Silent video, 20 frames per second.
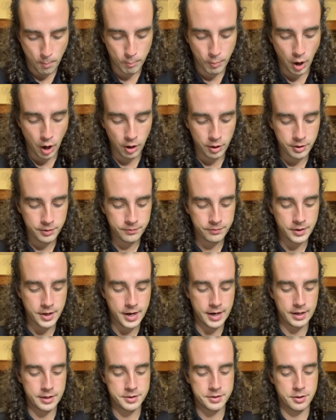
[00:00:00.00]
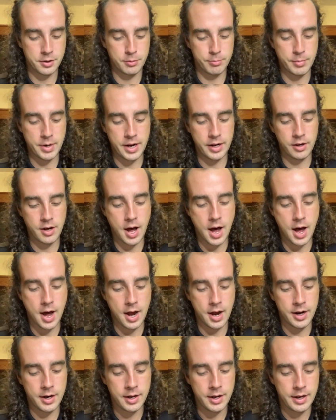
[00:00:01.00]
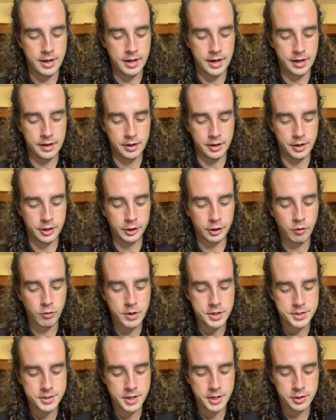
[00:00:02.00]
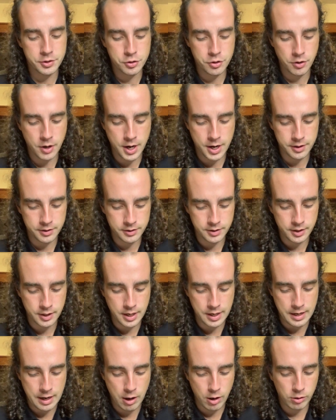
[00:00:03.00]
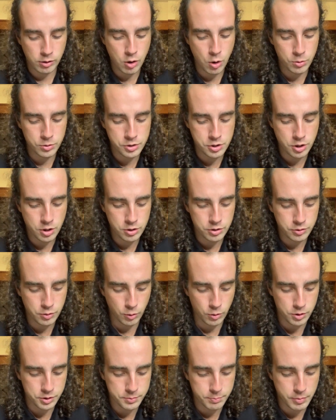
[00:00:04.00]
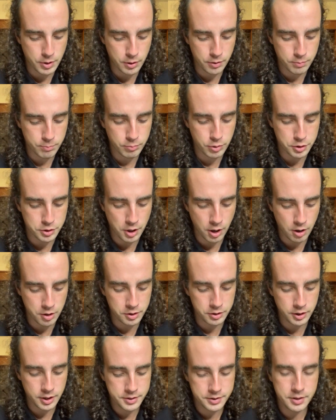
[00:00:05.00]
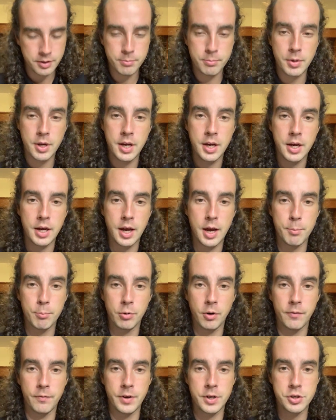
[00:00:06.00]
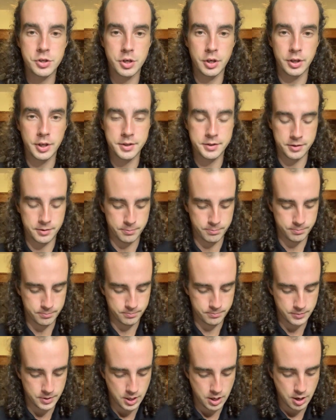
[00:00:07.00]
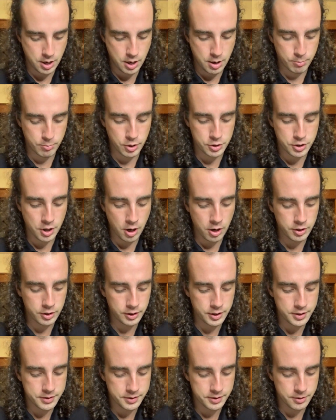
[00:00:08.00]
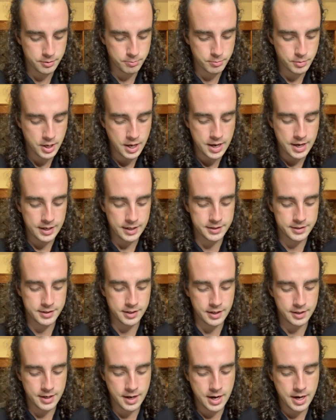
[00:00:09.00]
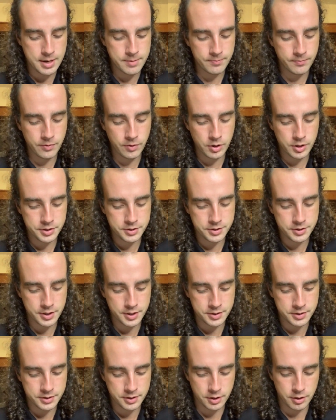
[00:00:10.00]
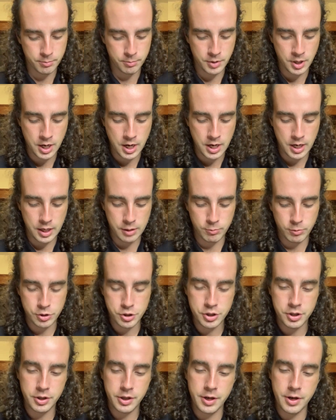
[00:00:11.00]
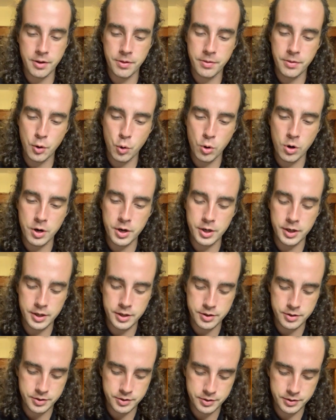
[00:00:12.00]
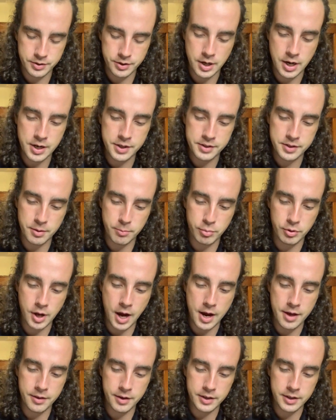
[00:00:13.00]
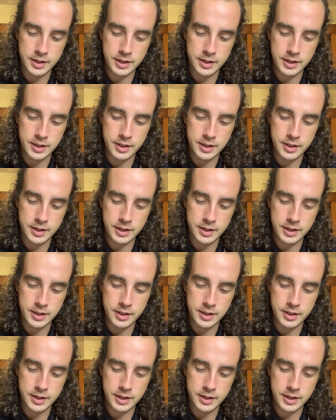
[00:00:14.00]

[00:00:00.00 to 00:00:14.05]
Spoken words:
Part of the answer may lie in an increasing trend in our culture towards both paternalism and provincialism. Paternalism is the name for a system in which the authorities supply